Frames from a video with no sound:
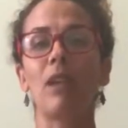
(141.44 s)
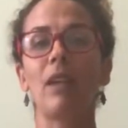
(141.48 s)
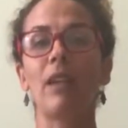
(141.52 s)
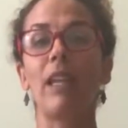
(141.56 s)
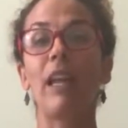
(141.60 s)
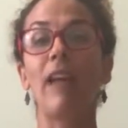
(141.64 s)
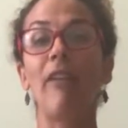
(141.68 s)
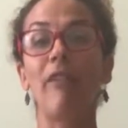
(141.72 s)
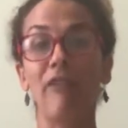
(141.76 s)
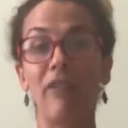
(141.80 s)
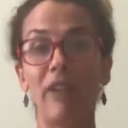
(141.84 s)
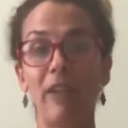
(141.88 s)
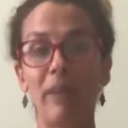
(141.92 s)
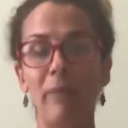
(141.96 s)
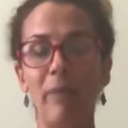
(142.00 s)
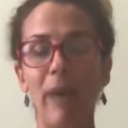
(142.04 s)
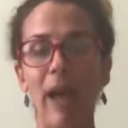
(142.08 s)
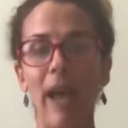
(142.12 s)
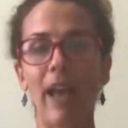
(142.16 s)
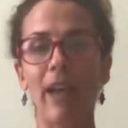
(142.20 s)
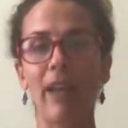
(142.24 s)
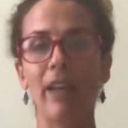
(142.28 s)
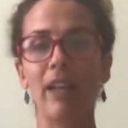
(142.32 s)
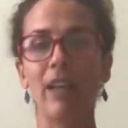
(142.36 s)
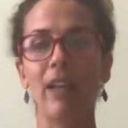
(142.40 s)
get
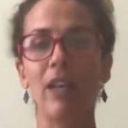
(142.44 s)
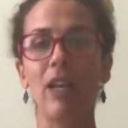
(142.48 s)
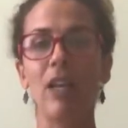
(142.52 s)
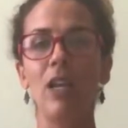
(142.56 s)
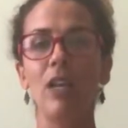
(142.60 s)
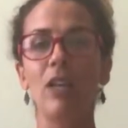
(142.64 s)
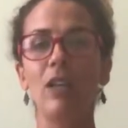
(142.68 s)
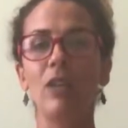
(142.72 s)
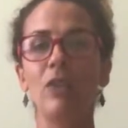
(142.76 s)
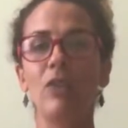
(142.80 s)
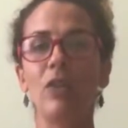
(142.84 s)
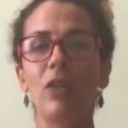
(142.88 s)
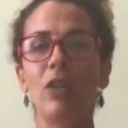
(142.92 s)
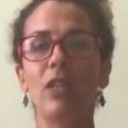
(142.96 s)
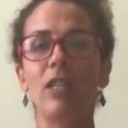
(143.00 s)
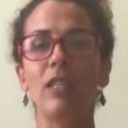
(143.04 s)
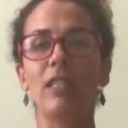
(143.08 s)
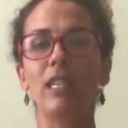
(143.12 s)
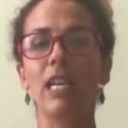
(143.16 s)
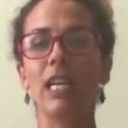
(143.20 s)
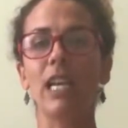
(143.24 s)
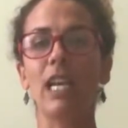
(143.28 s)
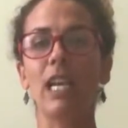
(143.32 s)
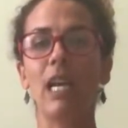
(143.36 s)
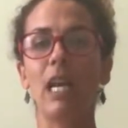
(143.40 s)
feedback. So you can
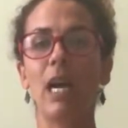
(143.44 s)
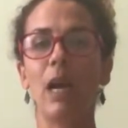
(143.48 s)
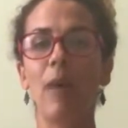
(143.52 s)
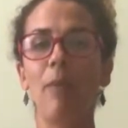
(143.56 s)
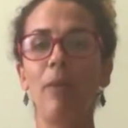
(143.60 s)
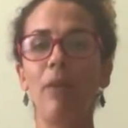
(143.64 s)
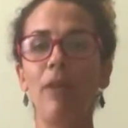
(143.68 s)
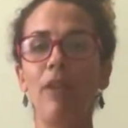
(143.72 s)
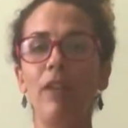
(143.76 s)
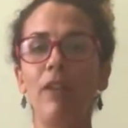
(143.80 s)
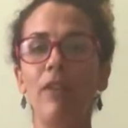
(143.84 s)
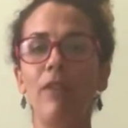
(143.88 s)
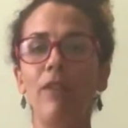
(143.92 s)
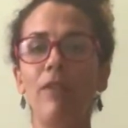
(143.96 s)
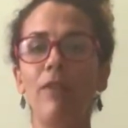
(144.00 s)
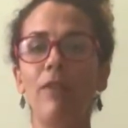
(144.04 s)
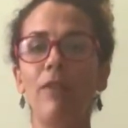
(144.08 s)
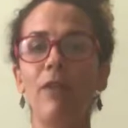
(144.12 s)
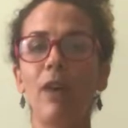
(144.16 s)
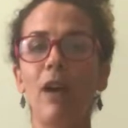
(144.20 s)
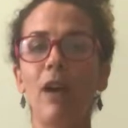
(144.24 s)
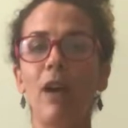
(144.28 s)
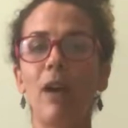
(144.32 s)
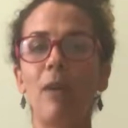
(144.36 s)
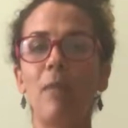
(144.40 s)
take a couple of
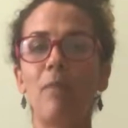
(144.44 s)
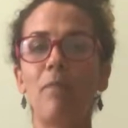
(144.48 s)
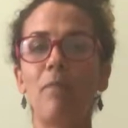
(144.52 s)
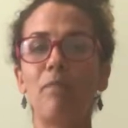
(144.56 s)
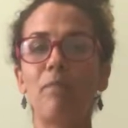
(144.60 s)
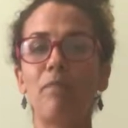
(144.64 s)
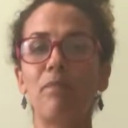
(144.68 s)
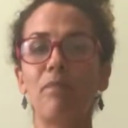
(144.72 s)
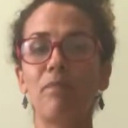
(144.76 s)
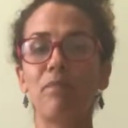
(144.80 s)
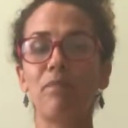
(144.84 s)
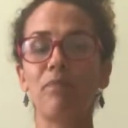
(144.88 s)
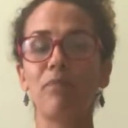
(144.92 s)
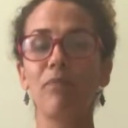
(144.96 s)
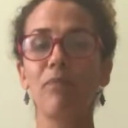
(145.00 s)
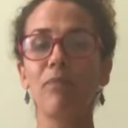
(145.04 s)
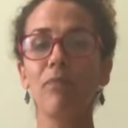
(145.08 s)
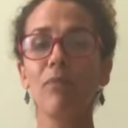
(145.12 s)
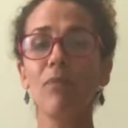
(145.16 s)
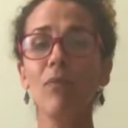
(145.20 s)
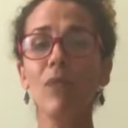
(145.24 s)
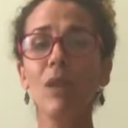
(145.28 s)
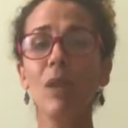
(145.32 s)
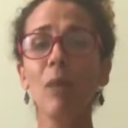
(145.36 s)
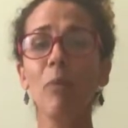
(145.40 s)

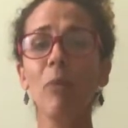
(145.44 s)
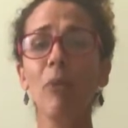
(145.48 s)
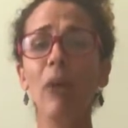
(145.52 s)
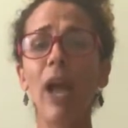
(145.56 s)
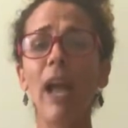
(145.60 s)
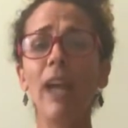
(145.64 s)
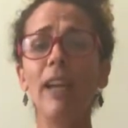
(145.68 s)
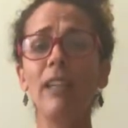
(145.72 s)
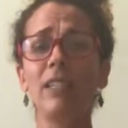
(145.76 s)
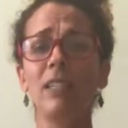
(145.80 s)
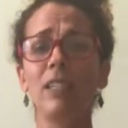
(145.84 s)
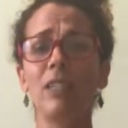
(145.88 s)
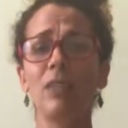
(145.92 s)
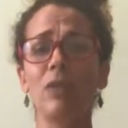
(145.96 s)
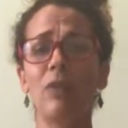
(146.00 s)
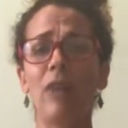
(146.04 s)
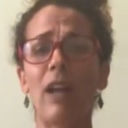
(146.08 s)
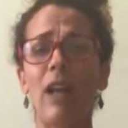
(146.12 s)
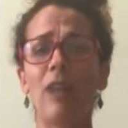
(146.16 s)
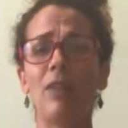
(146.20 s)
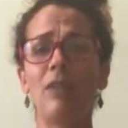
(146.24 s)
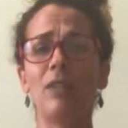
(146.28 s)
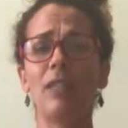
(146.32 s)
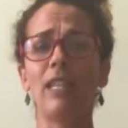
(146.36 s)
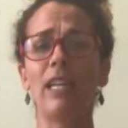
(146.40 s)
practice
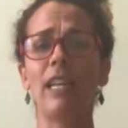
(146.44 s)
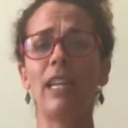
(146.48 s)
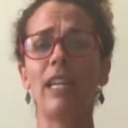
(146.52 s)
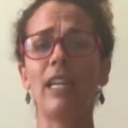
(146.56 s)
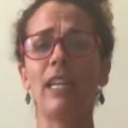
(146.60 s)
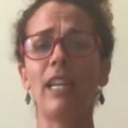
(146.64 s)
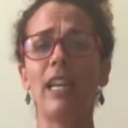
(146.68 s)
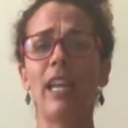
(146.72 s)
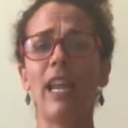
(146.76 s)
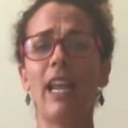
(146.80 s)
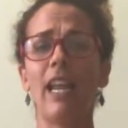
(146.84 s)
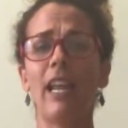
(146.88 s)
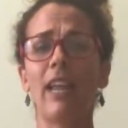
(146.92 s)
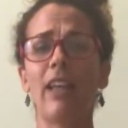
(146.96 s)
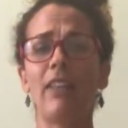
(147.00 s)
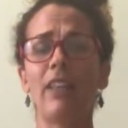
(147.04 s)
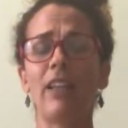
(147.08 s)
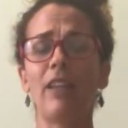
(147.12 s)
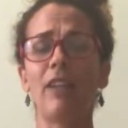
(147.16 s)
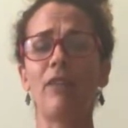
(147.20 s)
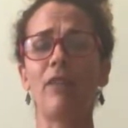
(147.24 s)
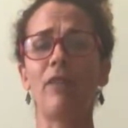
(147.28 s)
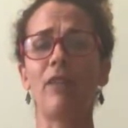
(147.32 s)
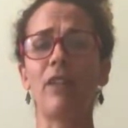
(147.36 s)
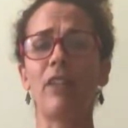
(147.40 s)
rounds
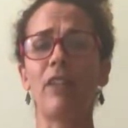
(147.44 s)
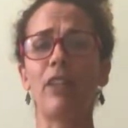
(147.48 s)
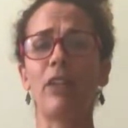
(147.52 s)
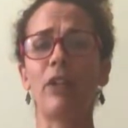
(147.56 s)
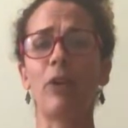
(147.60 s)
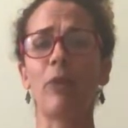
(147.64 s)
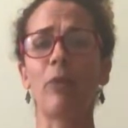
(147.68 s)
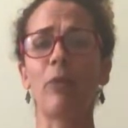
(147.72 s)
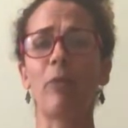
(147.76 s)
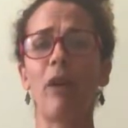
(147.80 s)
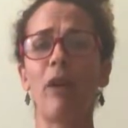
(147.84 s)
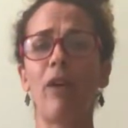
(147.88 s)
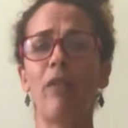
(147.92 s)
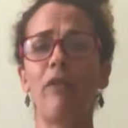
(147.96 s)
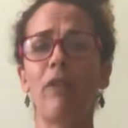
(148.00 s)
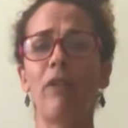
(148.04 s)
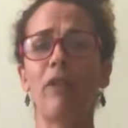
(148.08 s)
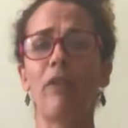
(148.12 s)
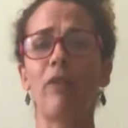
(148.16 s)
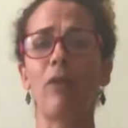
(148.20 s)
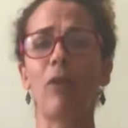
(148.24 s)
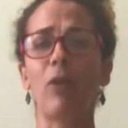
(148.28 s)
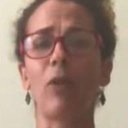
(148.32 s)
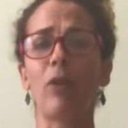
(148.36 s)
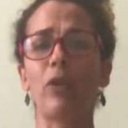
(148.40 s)
inhaling, feeling your pelvic
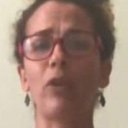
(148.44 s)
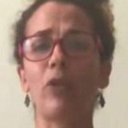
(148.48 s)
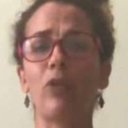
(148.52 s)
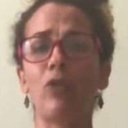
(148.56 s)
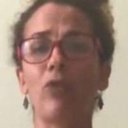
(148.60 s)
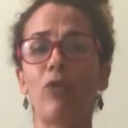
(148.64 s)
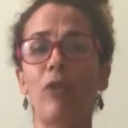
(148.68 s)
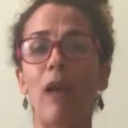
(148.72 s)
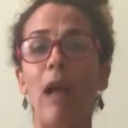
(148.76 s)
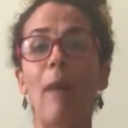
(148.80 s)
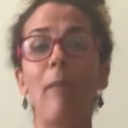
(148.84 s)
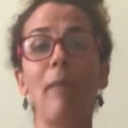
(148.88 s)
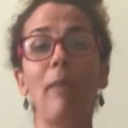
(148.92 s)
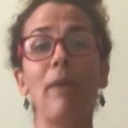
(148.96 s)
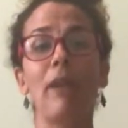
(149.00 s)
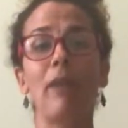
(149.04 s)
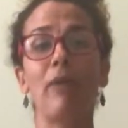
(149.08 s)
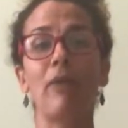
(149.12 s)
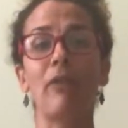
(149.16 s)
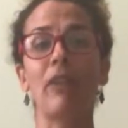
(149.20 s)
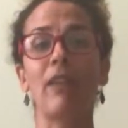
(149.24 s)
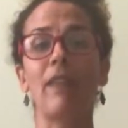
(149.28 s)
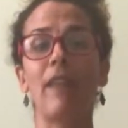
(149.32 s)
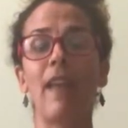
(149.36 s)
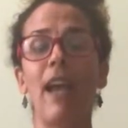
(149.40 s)
floor drop and
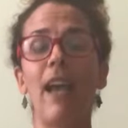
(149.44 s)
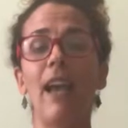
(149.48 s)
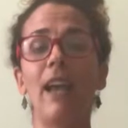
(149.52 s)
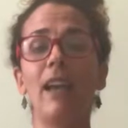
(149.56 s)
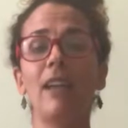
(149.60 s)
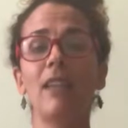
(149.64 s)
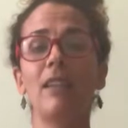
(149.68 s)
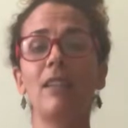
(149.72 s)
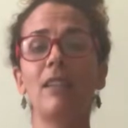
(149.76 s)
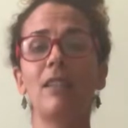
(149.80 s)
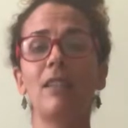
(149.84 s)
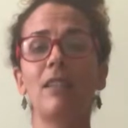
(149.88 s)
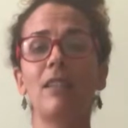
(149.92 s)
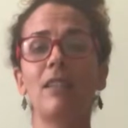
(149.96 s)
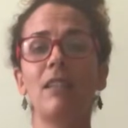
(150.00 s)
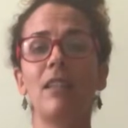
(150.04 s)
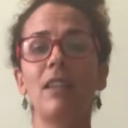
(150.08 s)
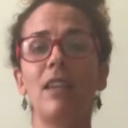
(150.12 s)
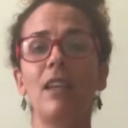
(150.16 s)
relax,